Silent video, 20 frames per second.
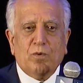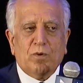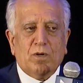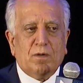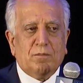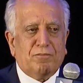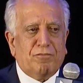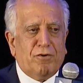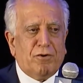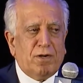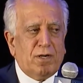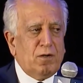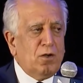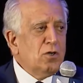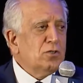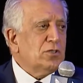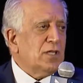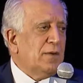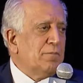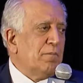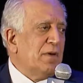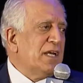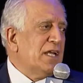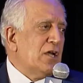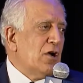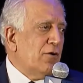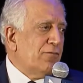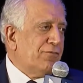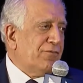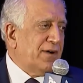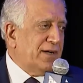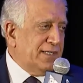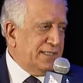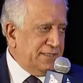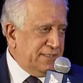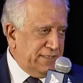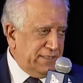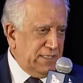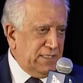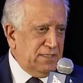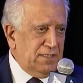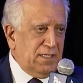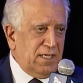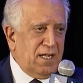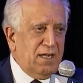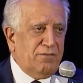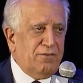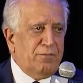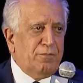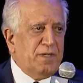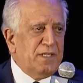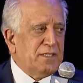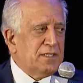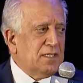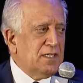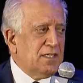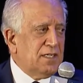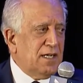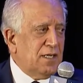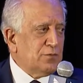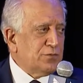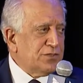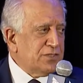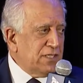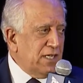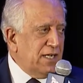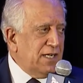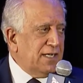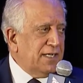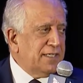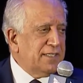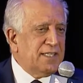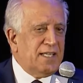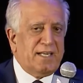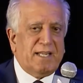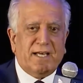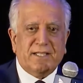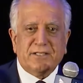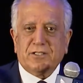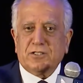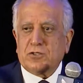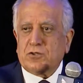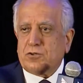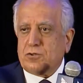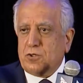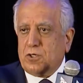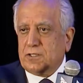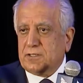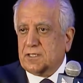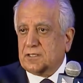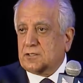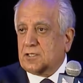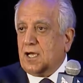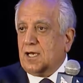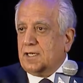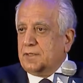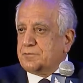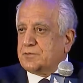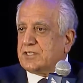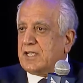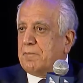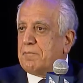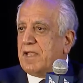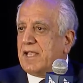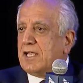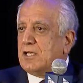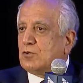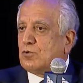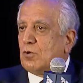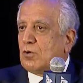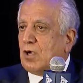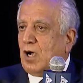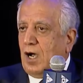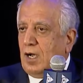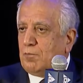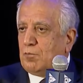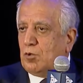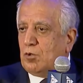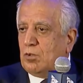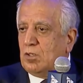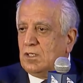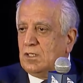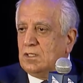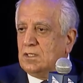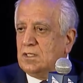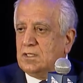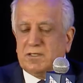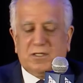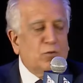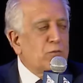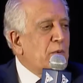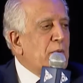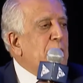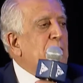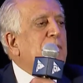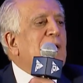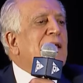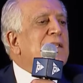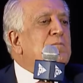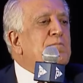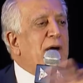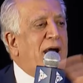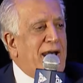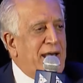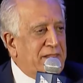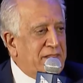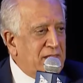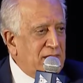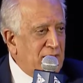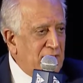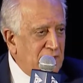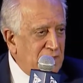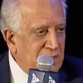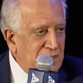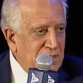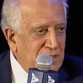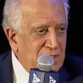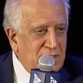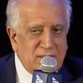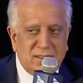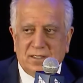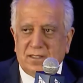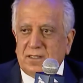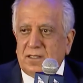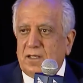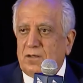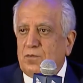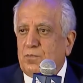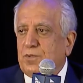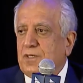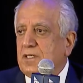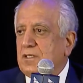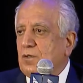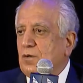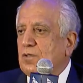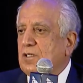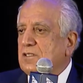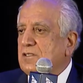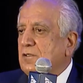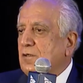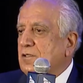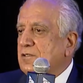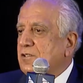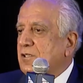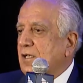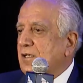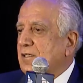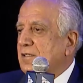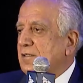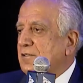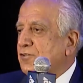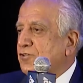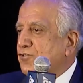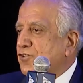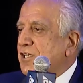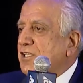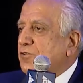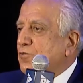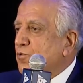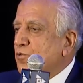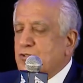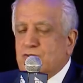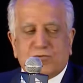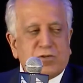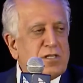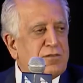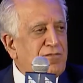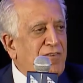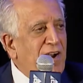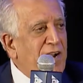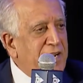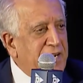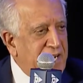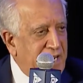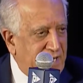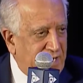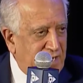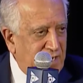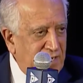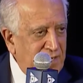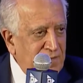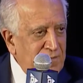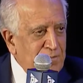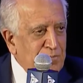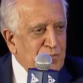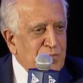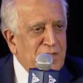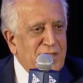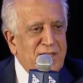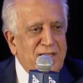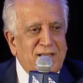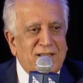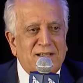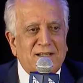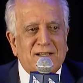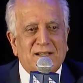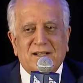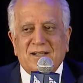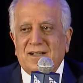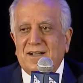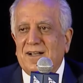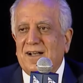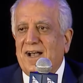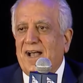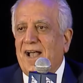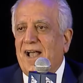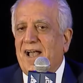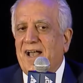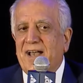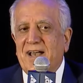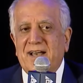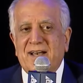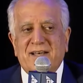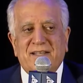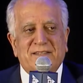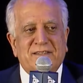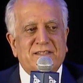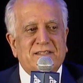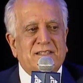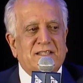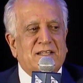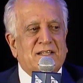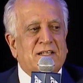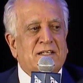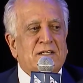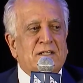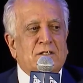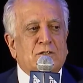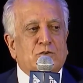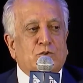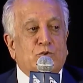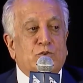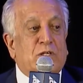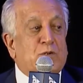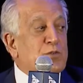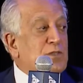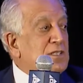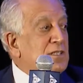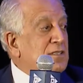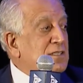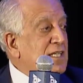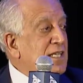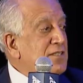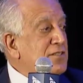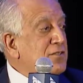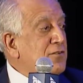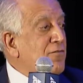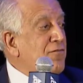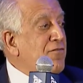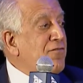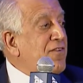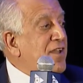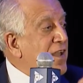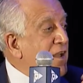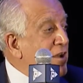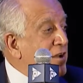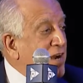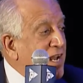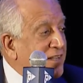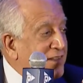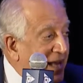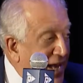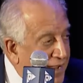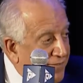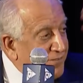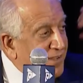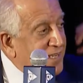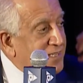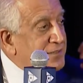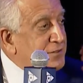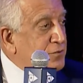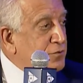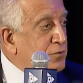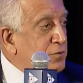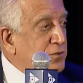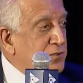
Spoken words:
for a long time, many of us in the government and outside and others thought the Talibs coming into Kabul, there would be bloodbath. There would be street-to-street fighting. So there was a sense of fear, and the Afghans could